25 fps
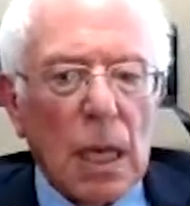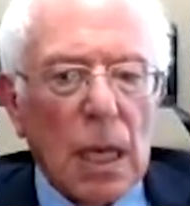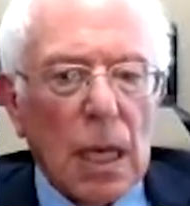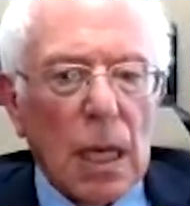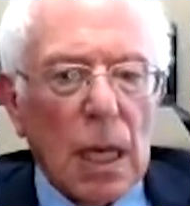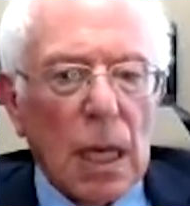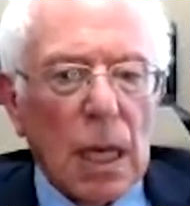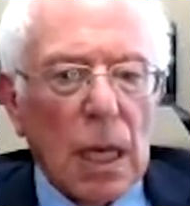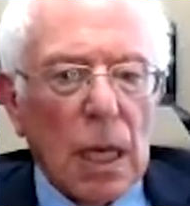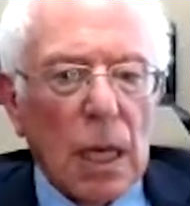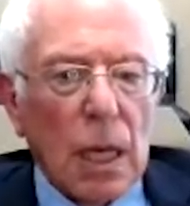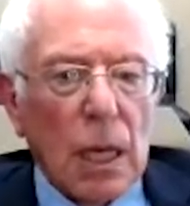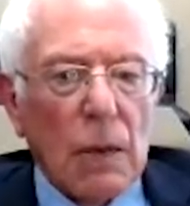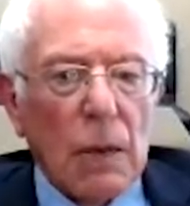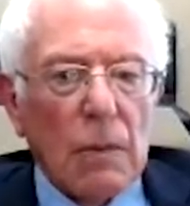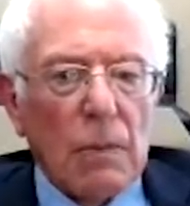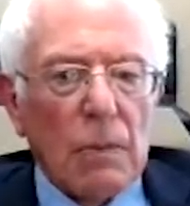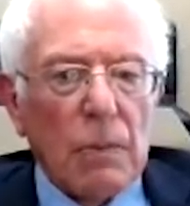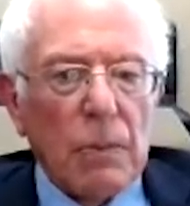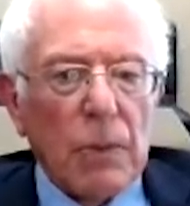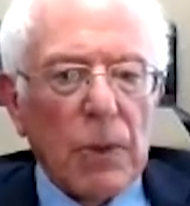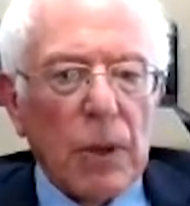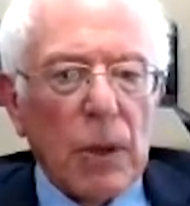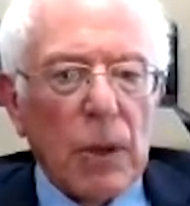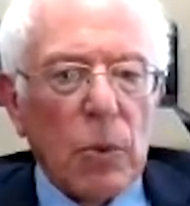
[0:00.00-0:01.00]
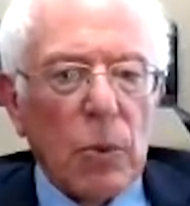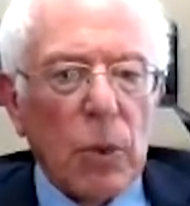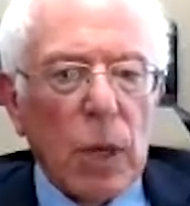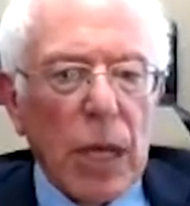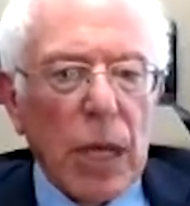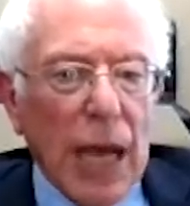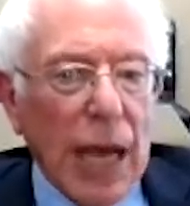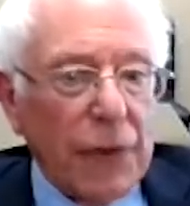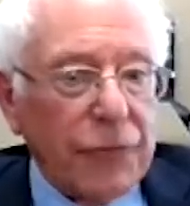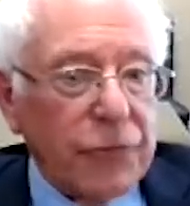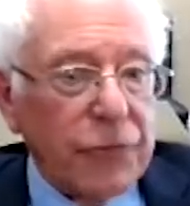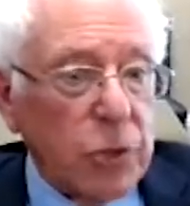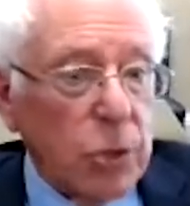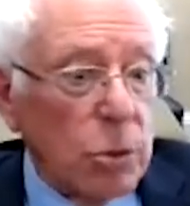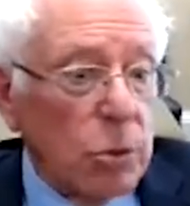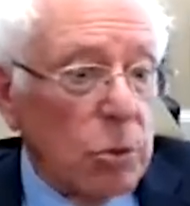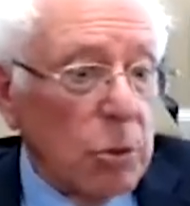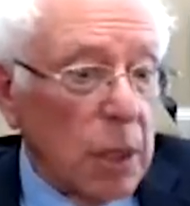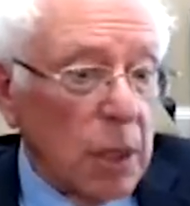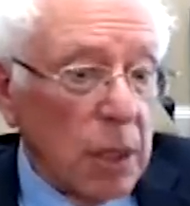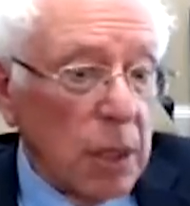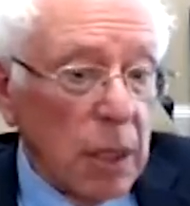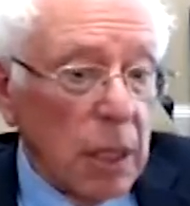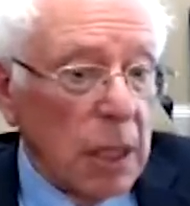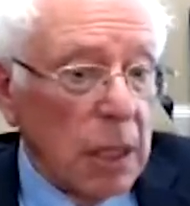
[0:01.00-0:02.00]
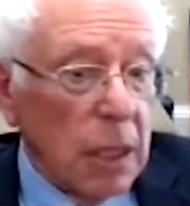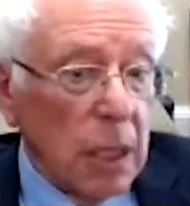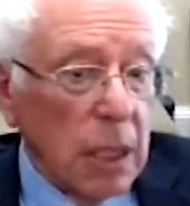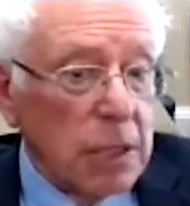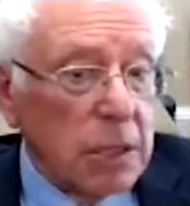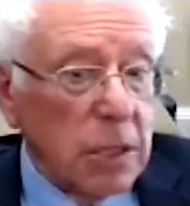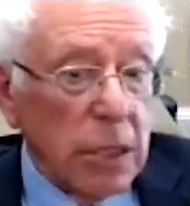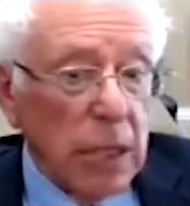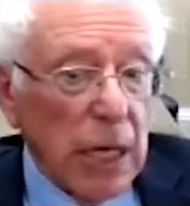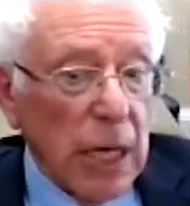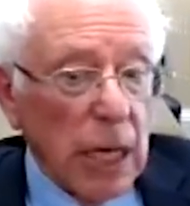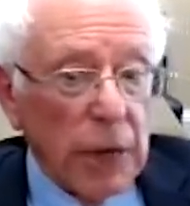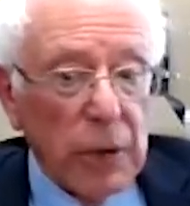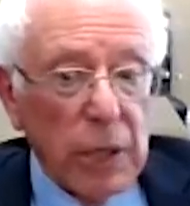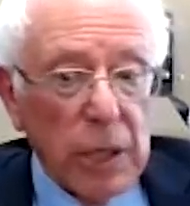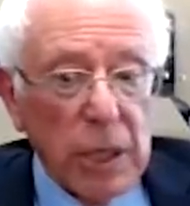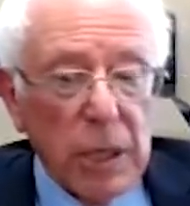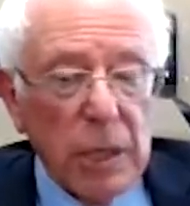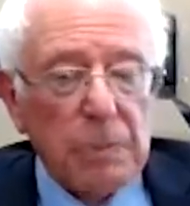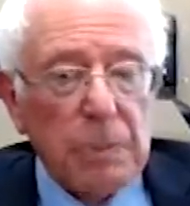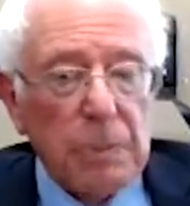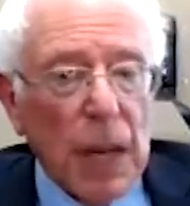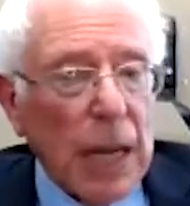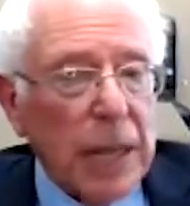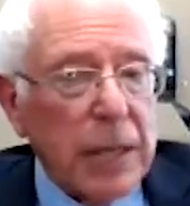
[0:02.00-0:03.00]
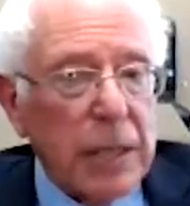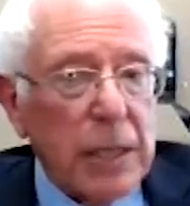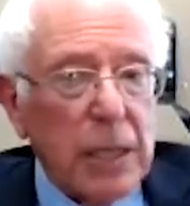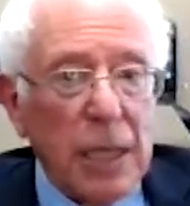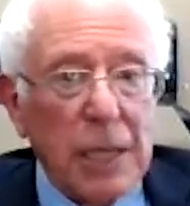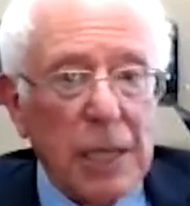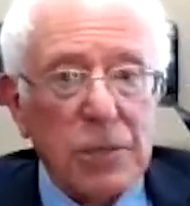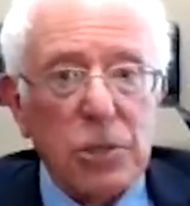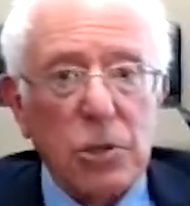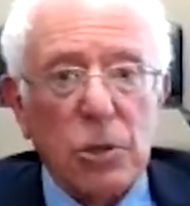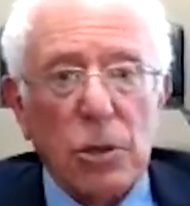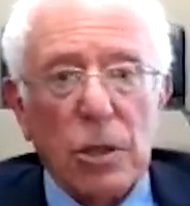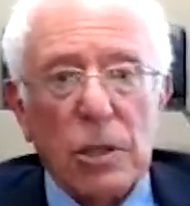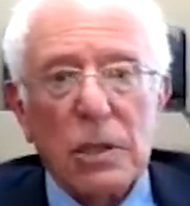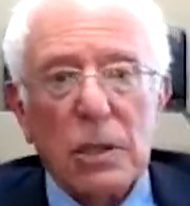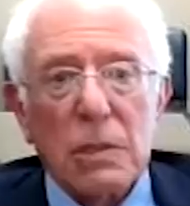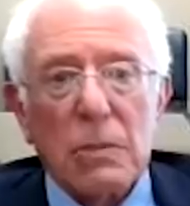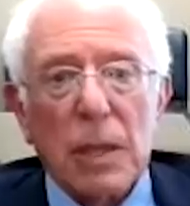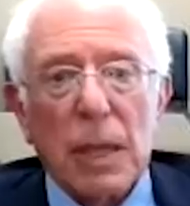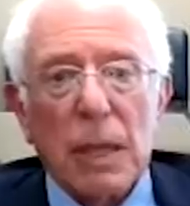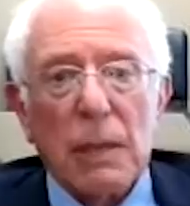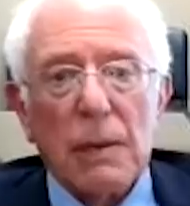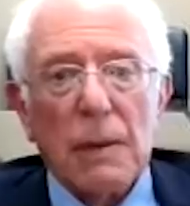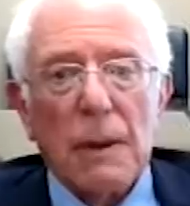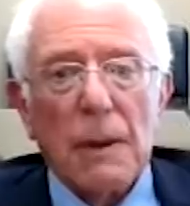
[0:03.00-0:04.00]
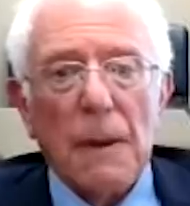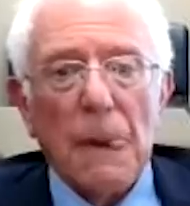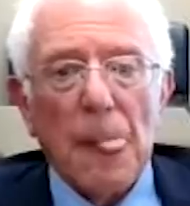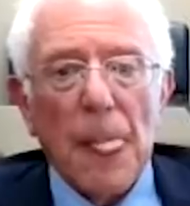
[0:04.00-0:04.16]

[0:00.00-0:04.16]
Um, we have to, there's an area that Biden has talked about,